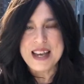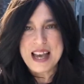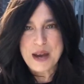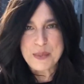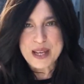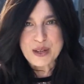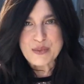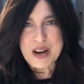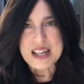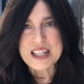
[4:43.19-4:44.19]
and we can
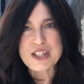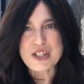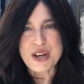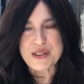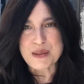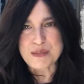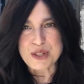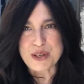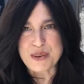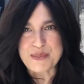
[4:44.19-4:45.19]
readily share them
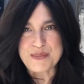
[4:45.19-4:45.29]
too.